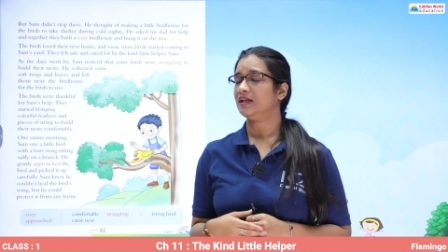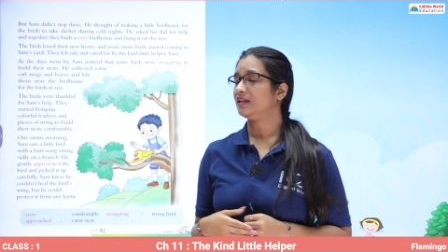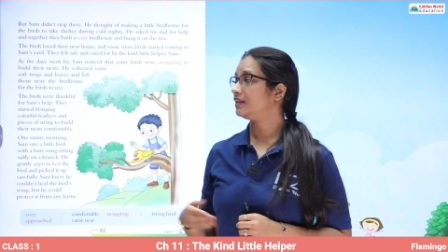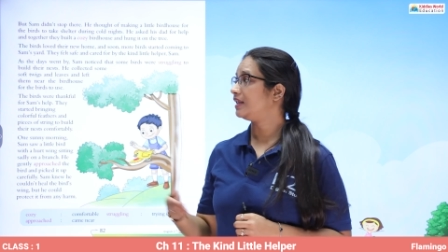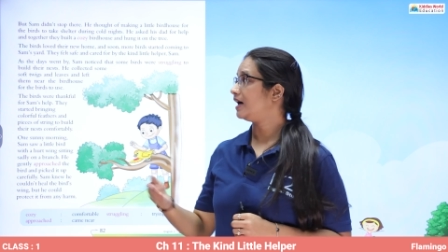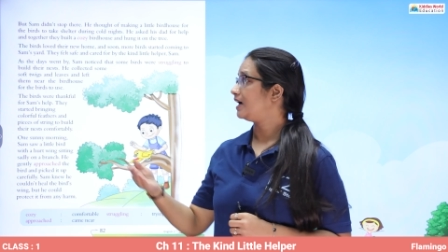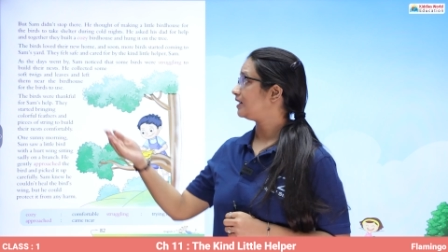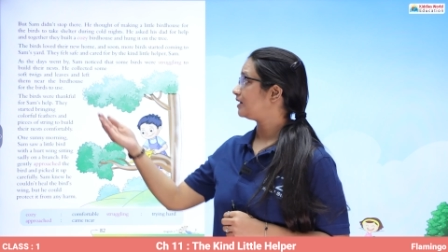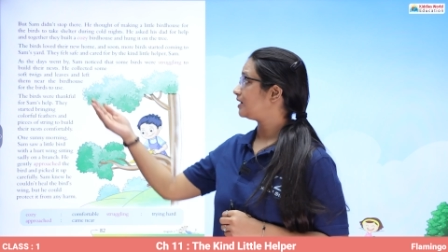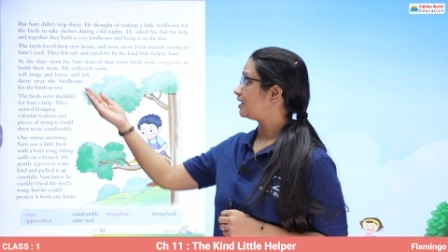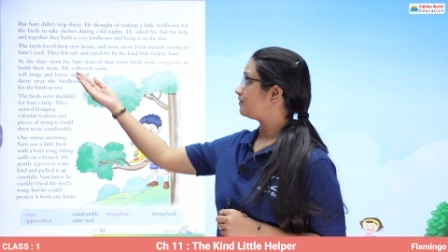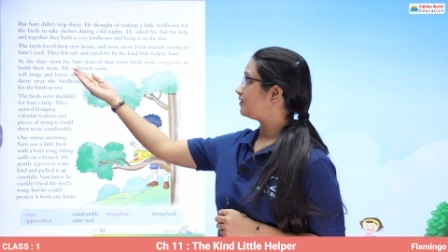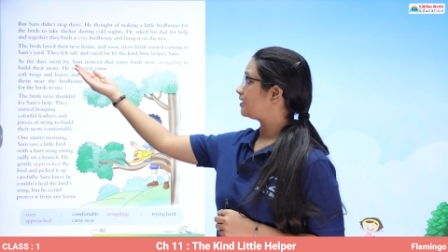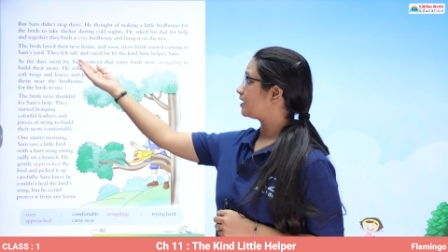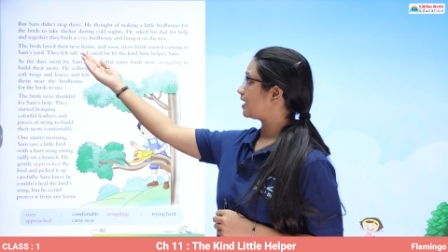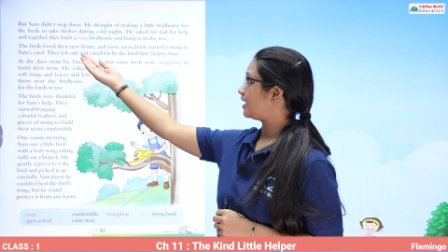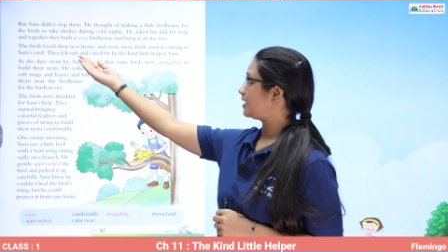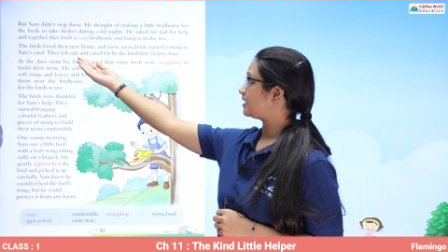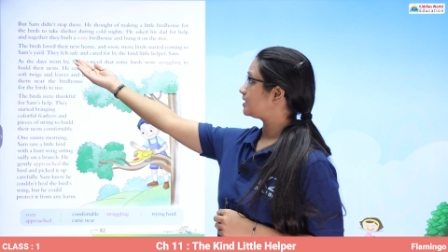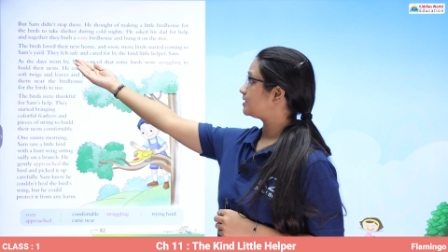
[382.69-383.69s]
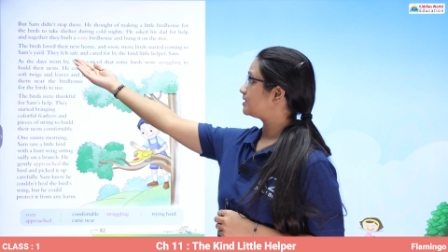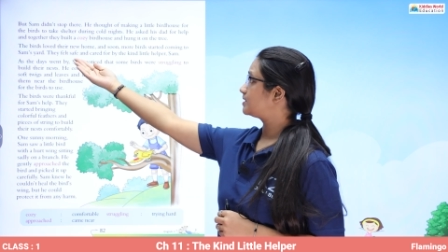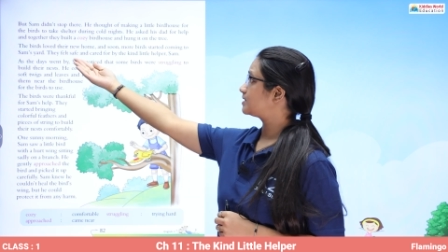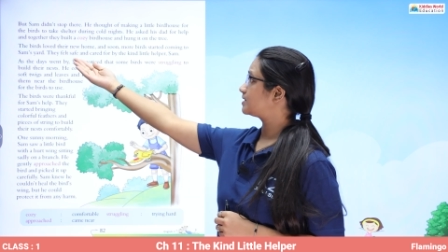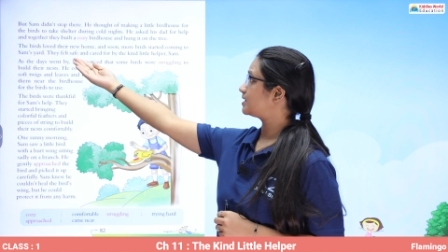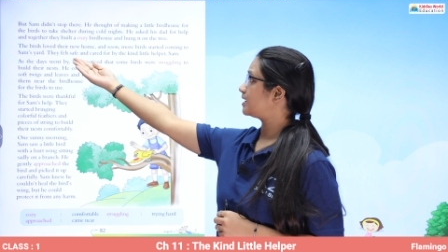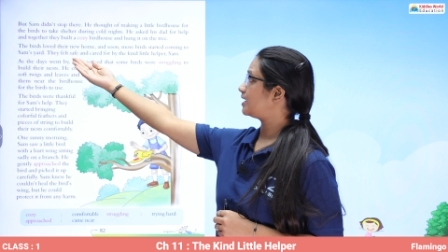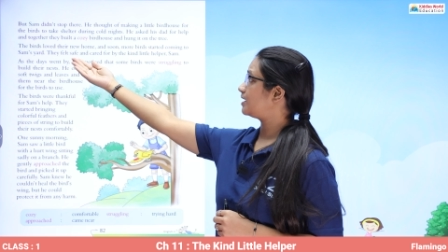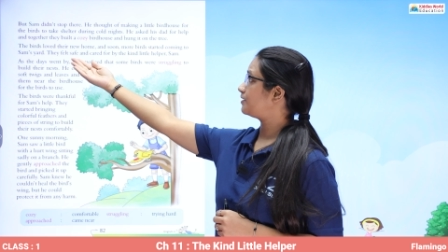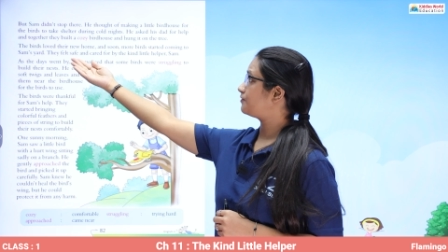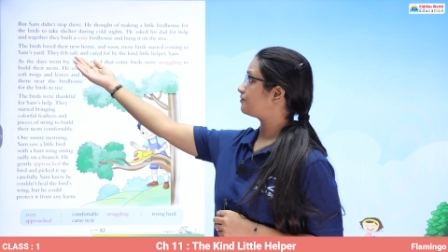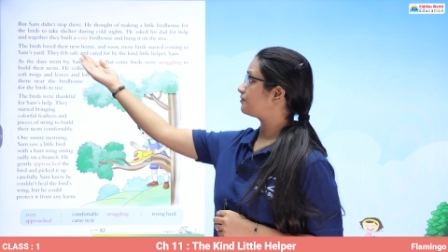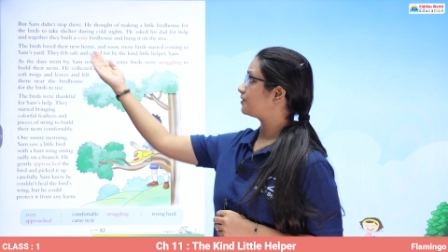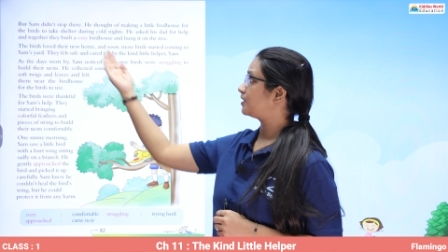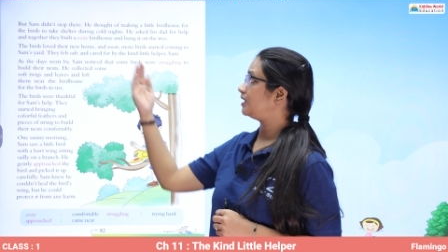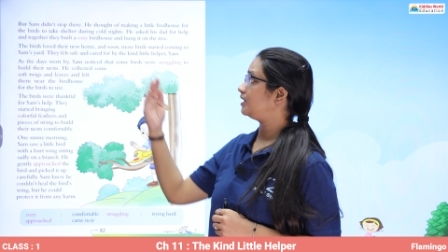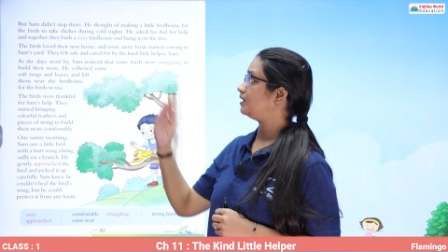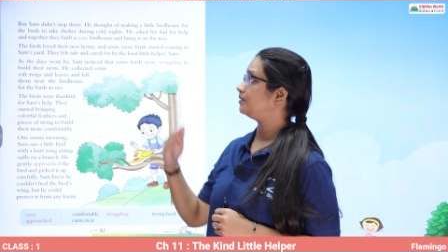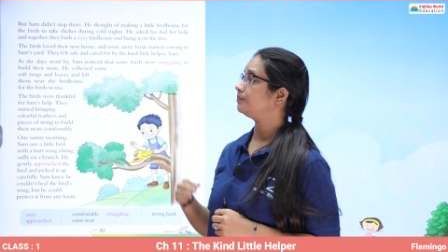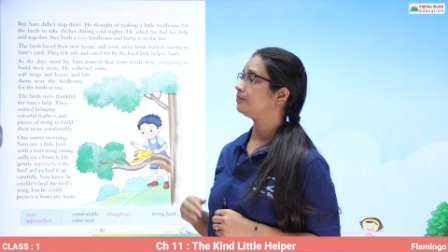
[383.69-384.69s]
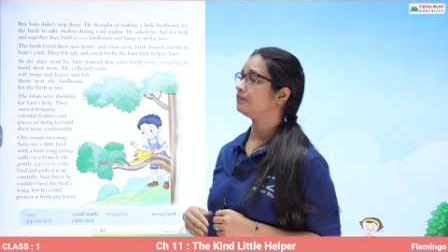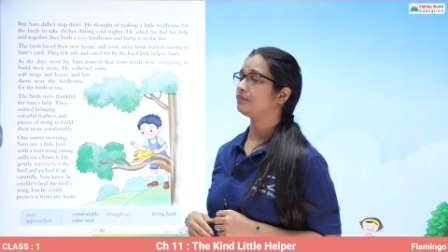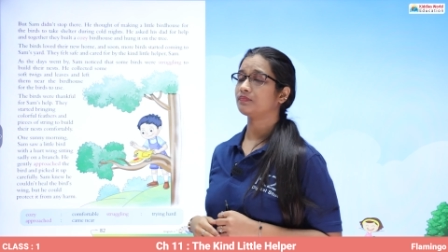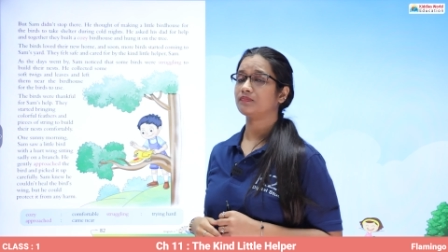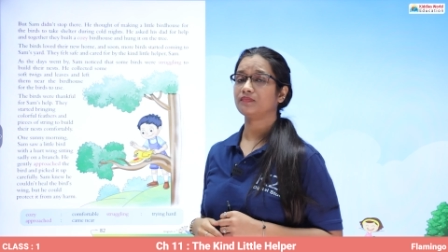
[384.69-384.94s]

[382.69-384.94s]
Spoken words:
that they were getting safety